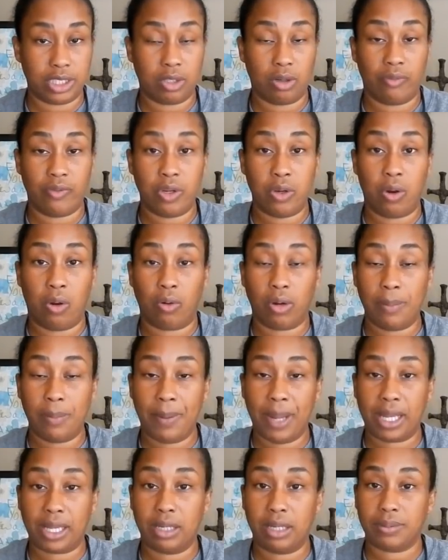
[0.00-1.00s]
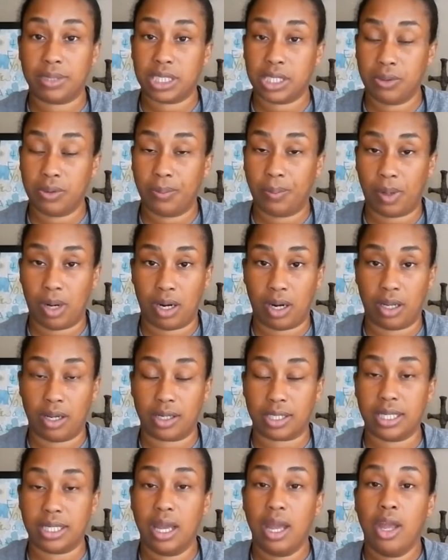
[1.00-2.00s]
So if you only picked up two
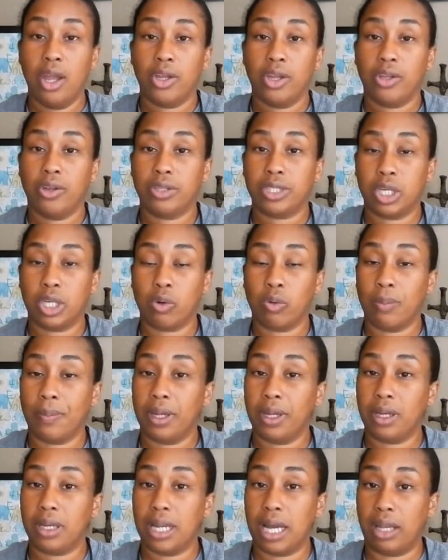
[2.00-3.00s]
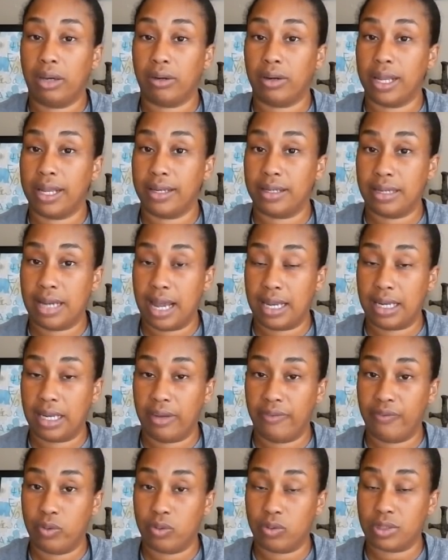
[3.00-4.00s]
products, your total will be
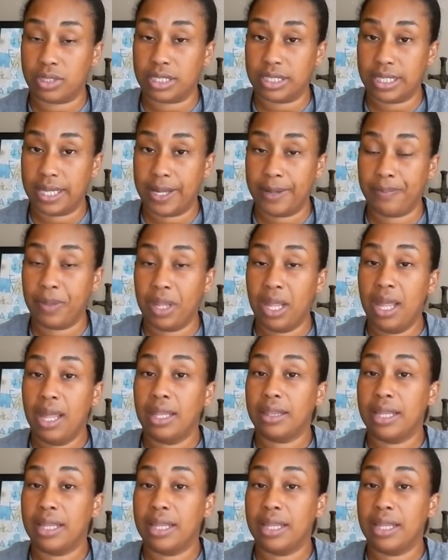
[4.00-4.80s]
$1.94.